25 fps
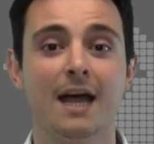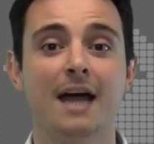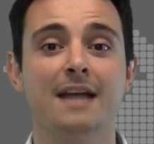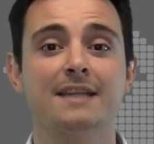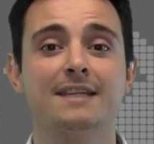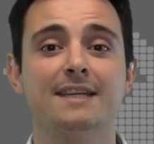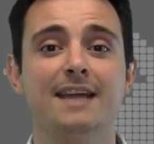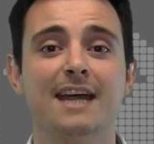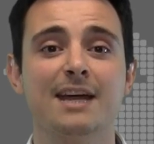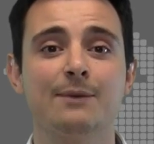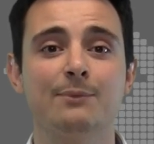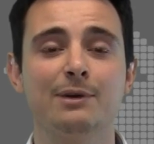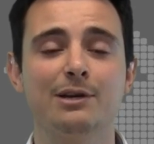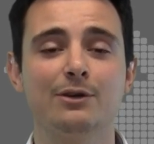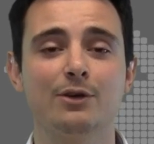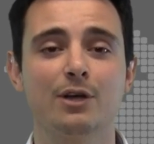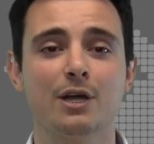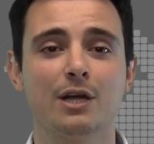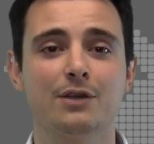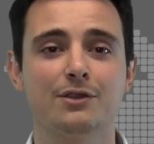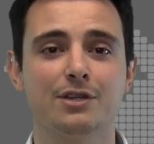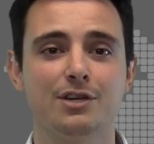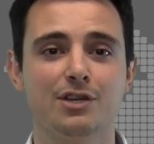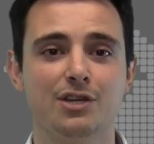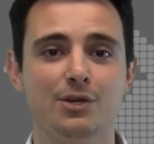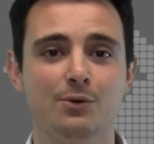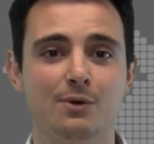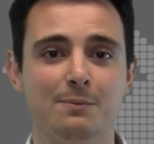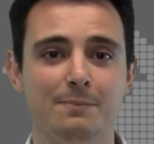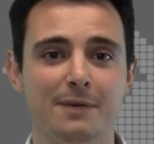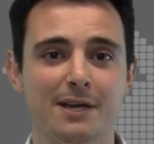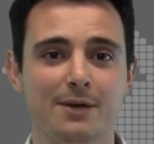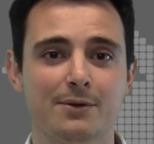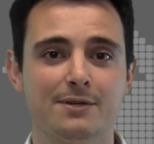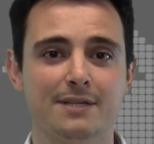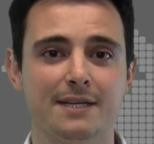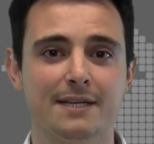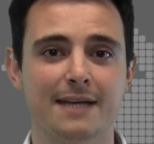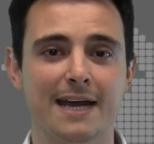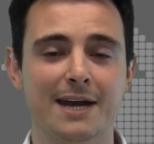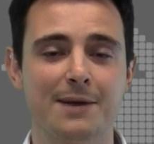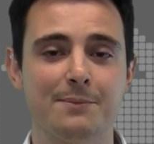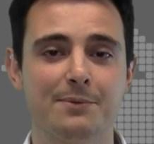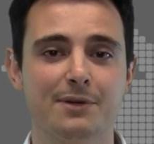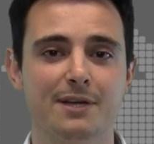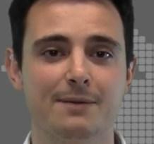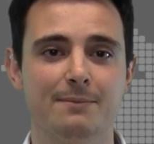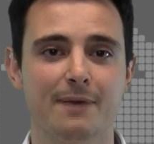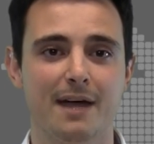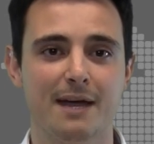Today we're looking at the new Ubiquiti
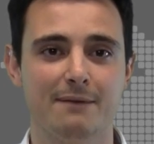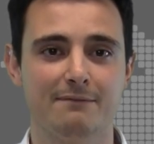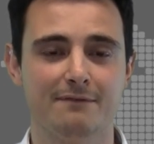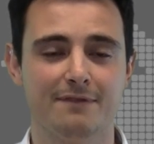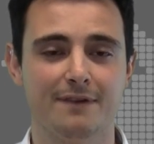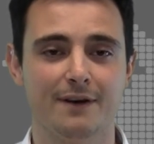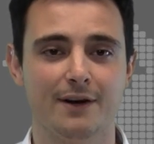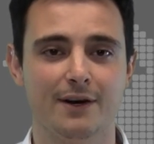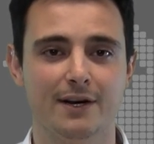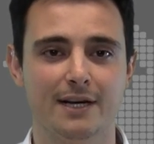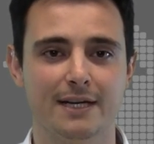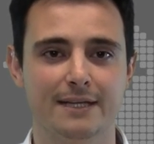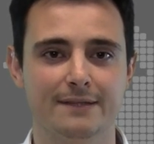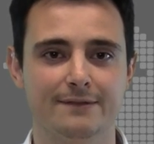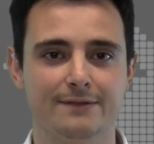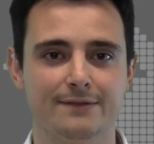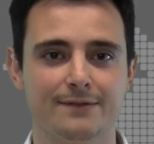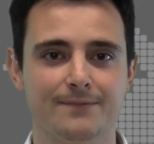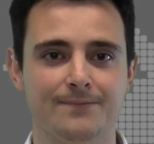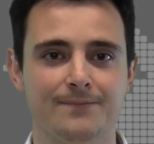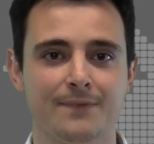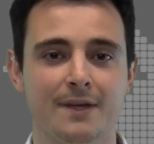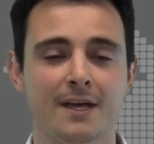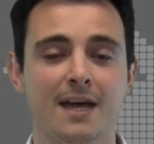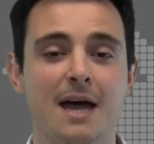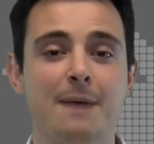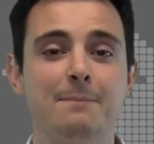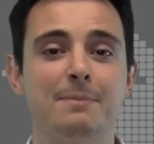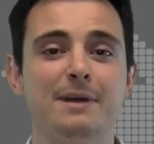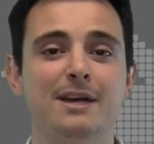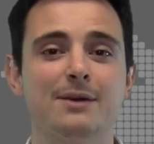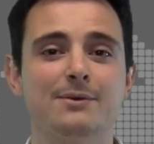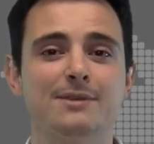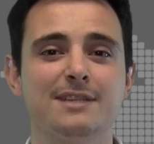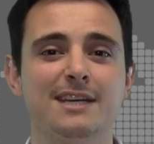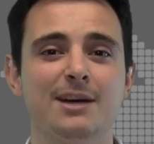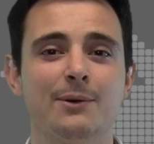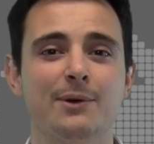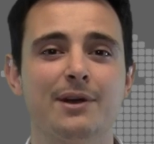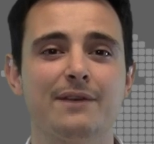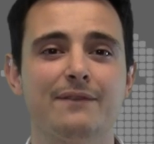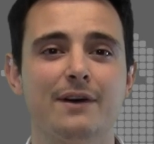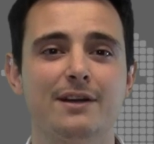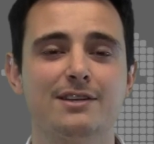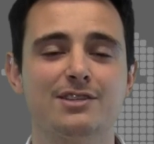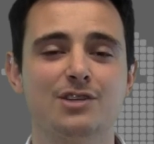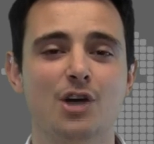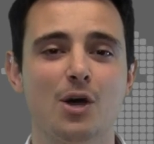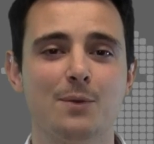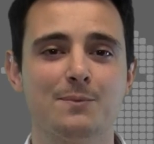Nanobeam M five. Ubiquiti are one of
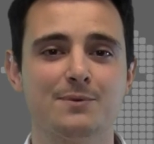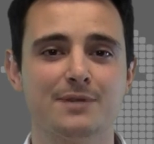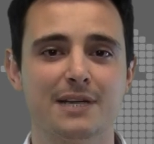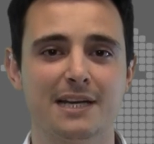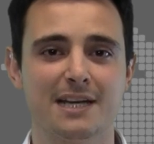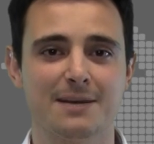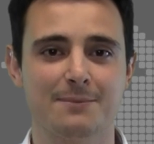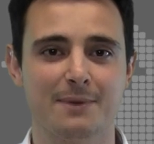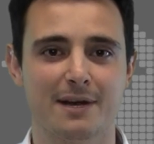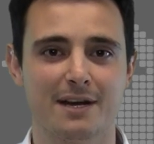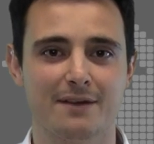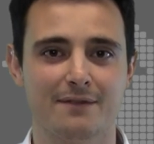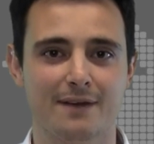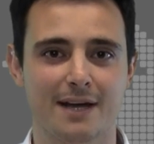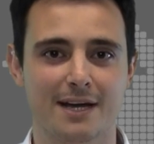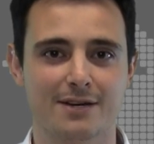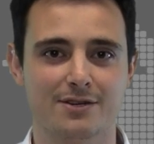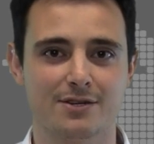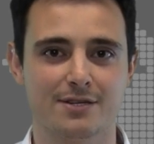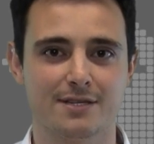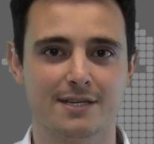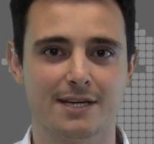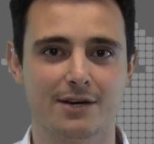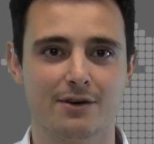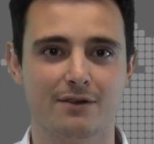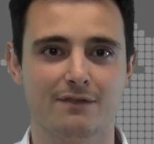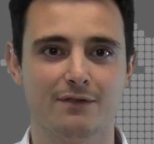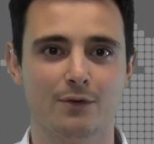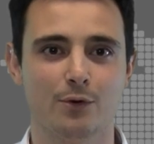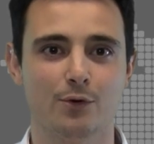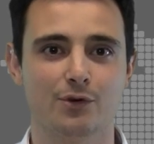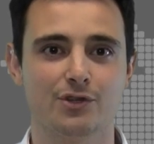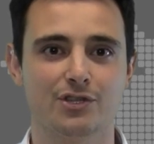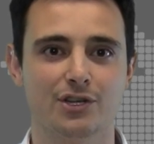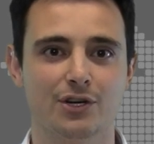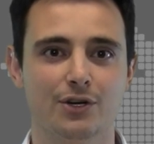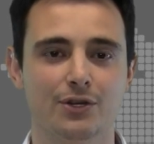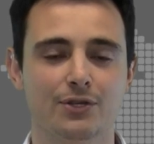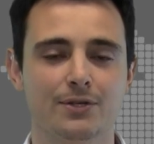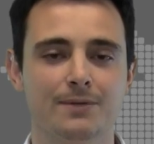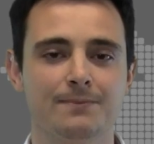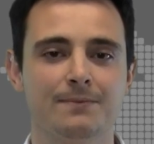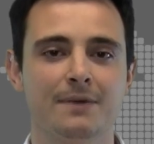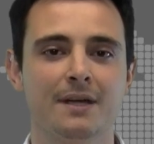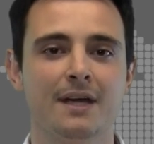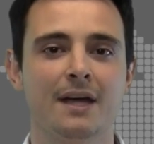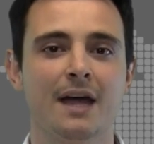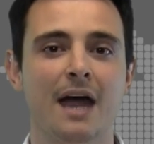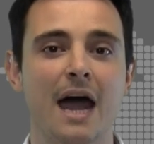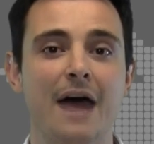our top-selling manufacturers here at four G on,
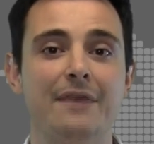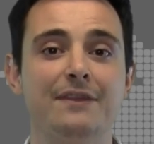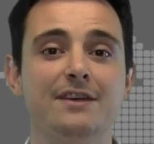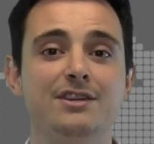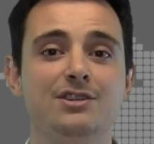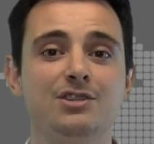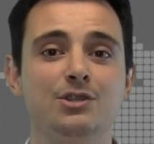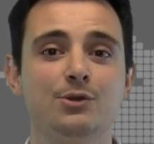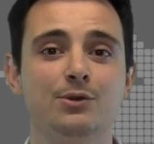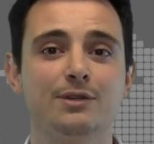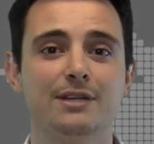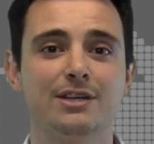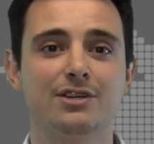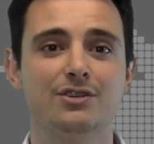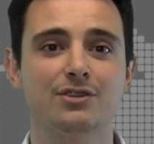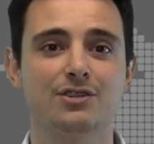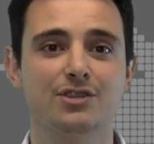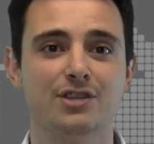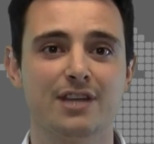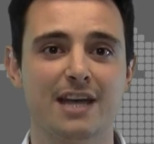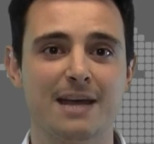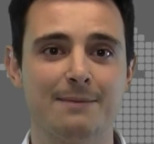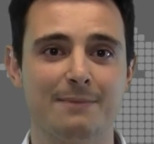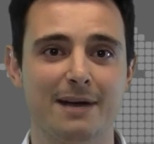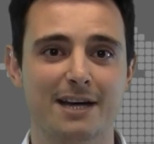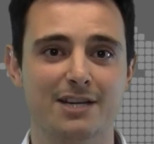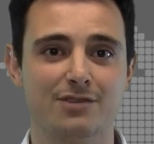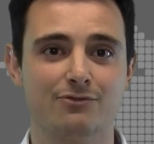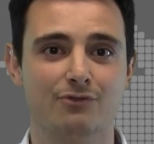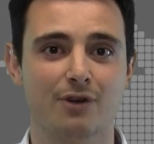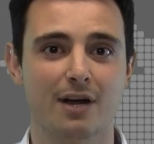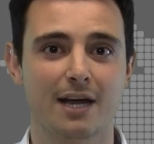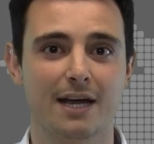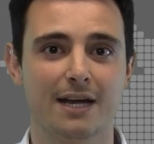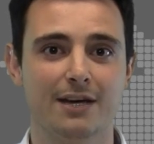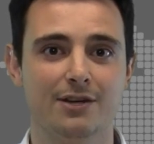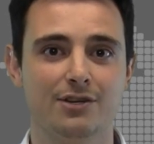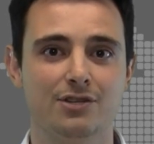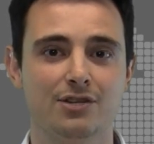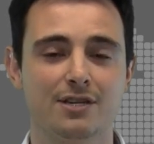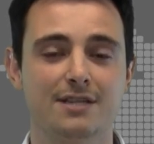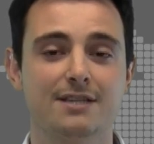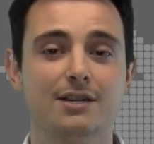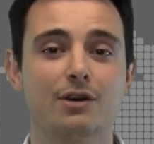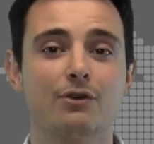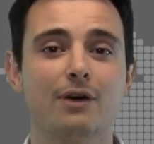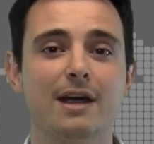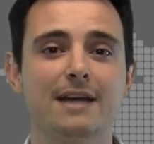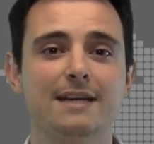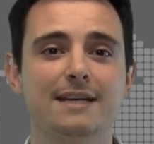and this new addition to the AirMax range is
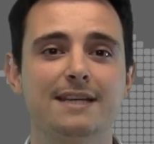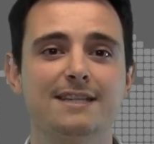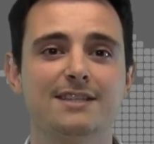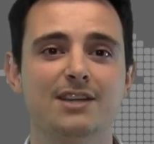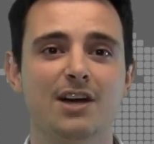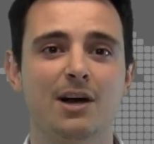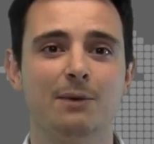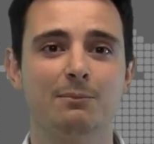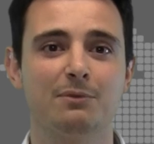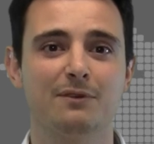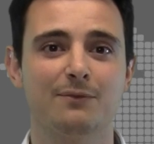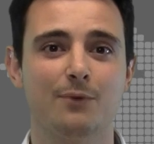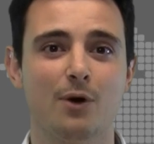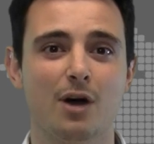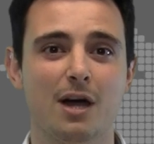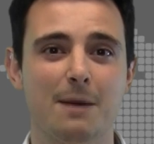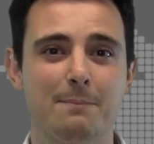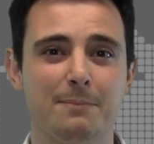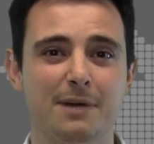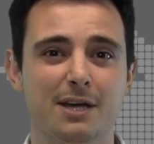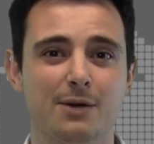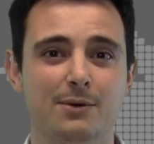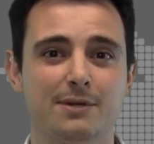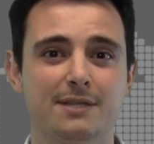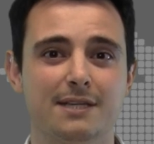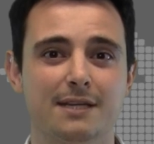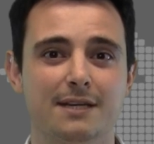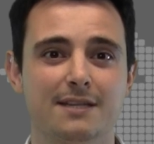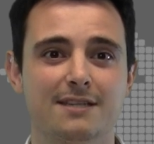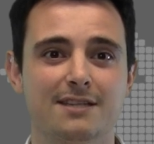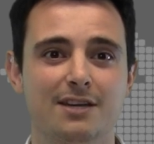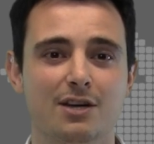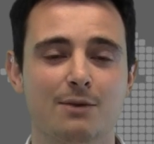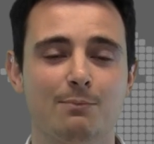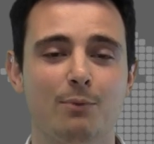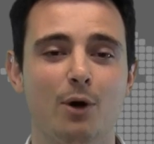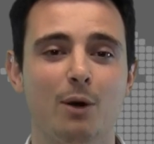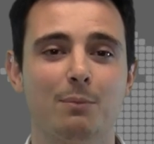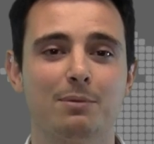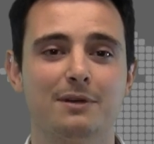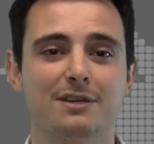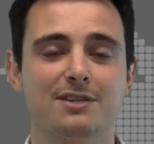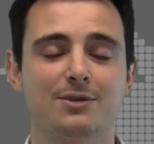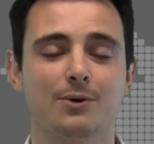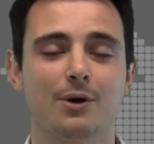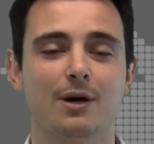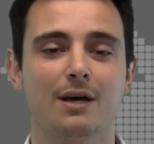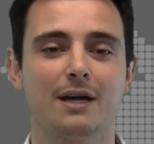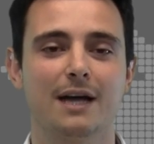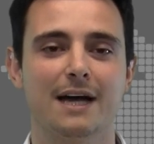a great example of why Ubiquiti are so popular
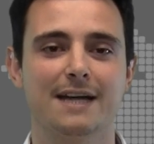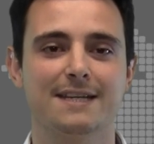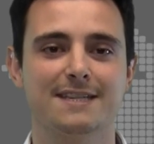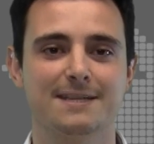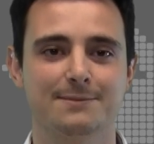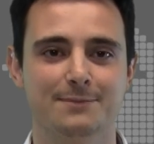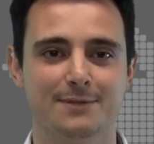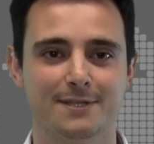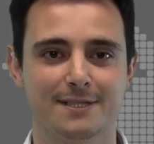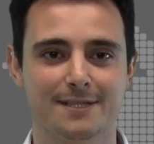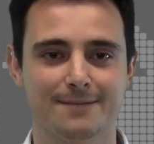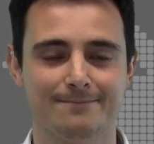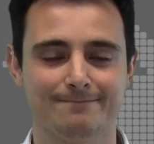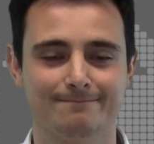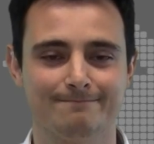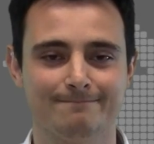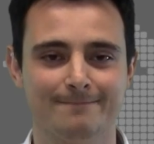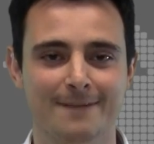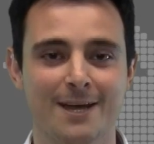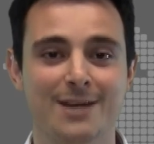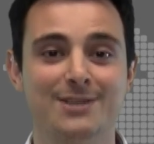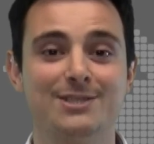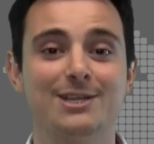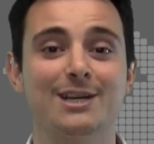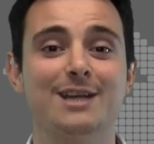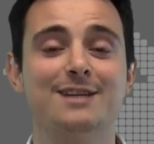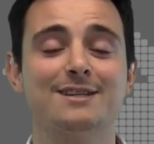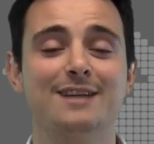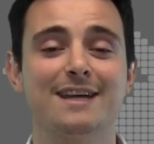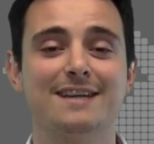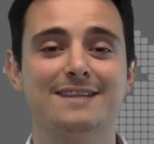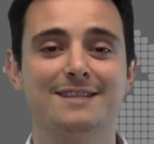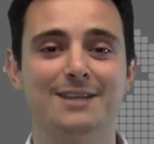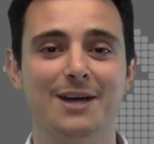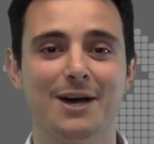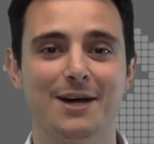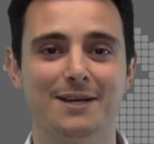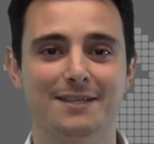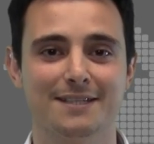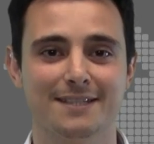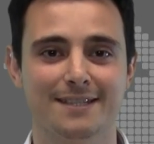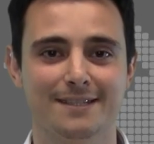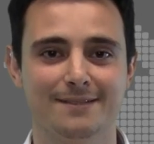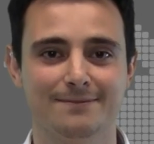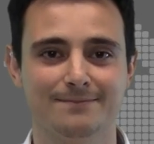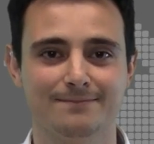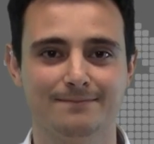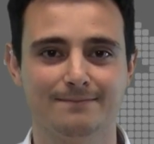to our customers. So let's get started.